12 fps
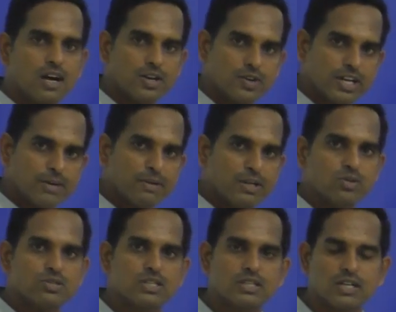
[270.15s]
or you can be
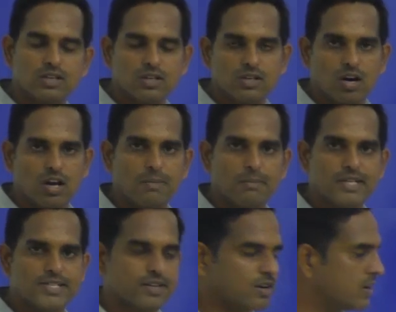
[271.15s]
using the column
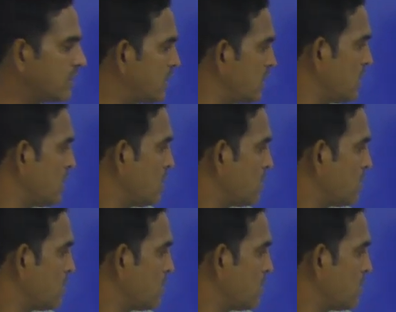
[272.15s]
measure order.